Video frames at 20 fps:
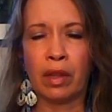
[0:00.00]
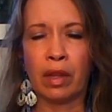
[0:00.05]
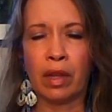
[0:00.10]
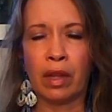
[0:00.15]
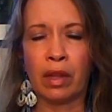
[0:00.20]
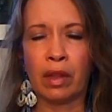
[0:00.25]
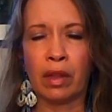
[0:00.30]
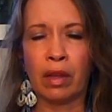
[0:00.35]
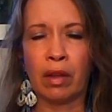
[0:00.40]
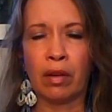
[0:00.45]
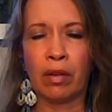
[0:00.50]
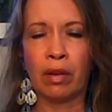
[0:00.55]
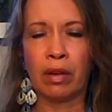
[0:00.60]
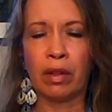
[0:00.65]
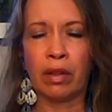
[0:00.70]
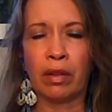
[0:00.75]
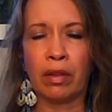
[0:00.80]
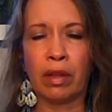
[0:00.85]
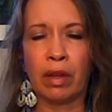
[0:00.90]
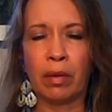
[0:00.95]
that there
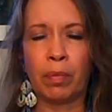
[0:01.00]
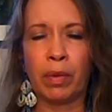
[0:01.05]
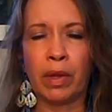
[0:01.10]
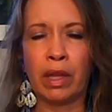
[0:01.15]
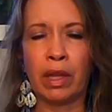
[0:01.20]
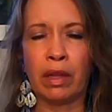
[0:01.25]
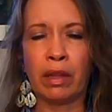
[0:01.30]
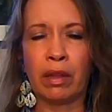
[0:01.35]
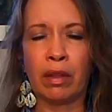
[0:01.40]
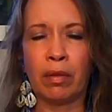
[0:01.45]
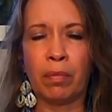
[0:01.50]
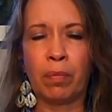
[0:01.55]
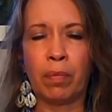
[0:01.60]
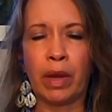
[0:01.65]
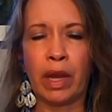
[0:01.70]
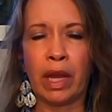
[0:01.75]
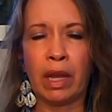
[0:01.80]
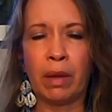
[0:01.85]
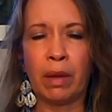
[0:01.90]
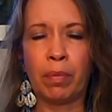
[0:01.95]
is a piece of
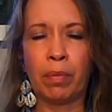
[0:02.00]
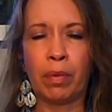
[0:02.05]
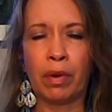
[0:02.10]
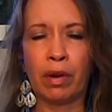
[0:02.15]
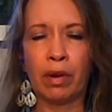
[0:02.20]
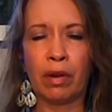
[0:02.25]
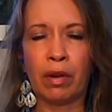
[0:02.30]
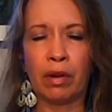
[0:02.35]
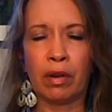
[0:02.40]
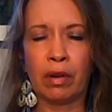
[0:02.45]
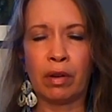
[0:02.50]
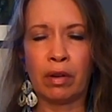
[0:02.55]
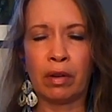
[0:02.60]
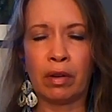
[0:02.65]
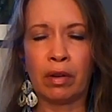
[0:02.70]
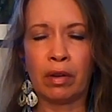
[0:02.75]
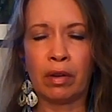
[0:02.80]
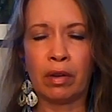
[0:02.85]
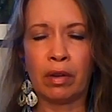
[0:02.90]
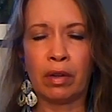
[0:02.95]
paper
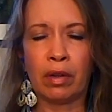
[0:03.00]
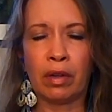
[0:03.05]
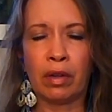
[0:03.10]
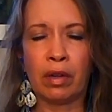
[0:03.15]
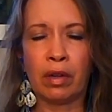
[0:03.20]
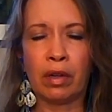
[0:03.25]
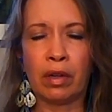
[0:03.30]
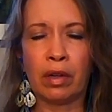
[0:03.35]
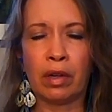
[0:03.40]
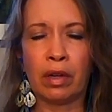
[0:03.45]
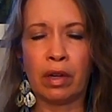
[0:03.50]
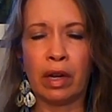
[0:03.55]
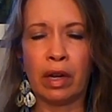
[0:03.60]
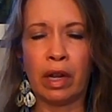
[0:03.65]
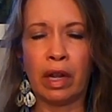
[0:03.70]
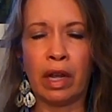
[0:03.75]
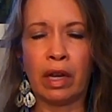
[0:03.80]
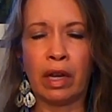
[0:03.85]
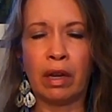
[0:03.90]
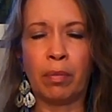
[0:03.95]

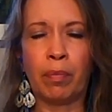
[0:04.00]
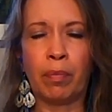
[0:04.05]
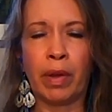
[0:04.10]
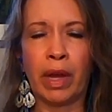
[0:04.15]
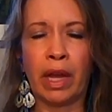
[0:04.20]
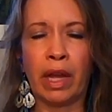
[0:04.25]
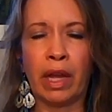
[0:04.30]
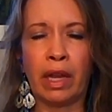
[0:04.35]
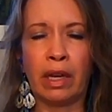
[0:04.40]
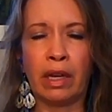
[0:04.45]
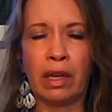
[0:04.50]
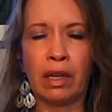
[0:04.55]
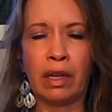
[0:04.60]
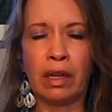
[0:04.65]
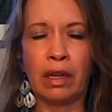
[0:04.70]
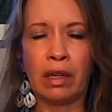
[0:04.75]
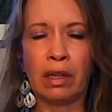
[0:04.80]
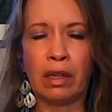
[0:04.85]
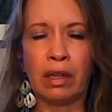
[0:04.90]
and a pen.